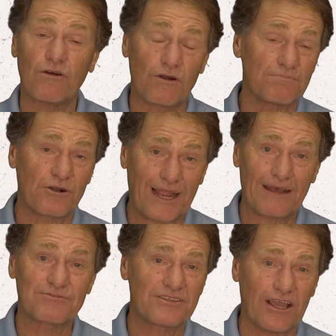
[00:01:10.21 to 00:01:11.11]
or
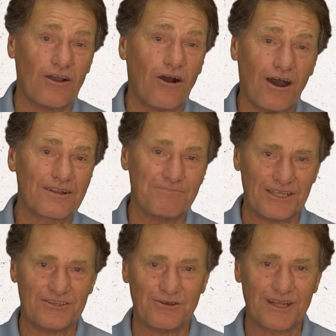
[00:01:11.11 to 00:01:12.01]
perhaps they ought to
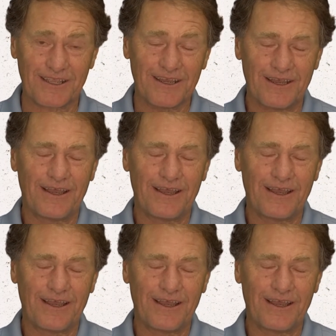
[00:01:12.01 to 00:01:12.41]
be doing.